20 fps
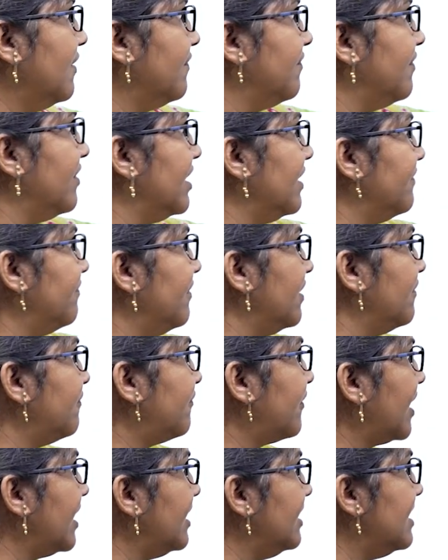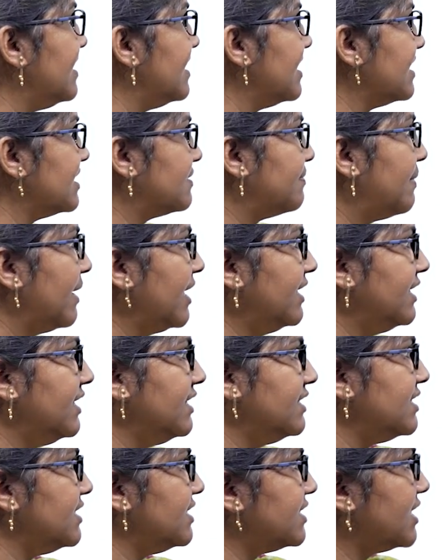we will find ds by d
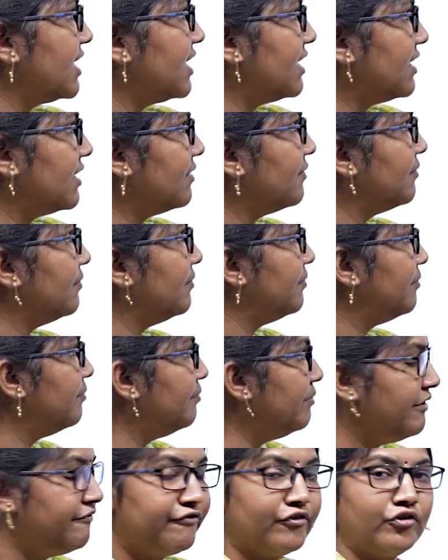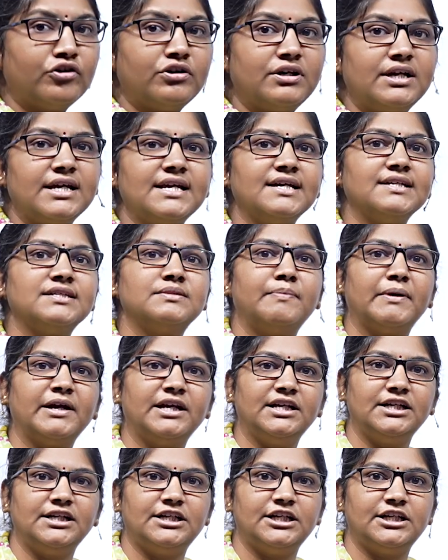theta. Before ds by
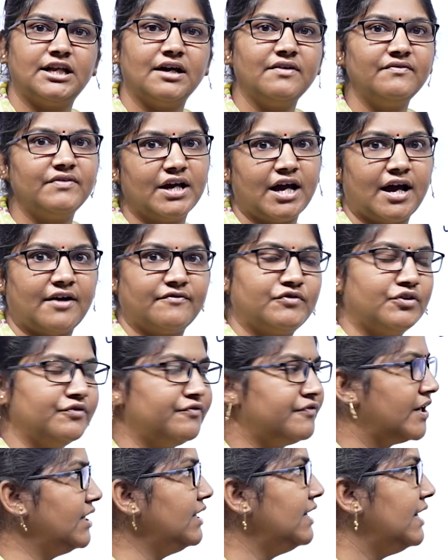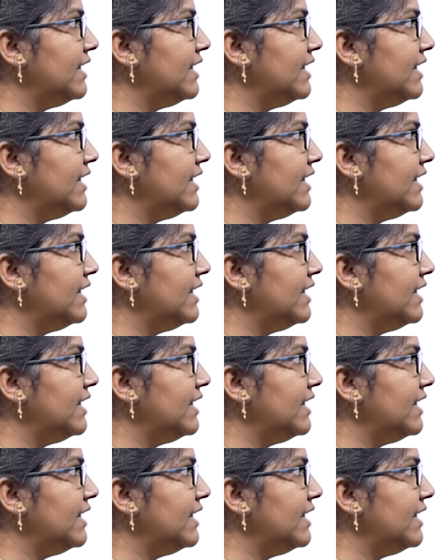d theta, we have to find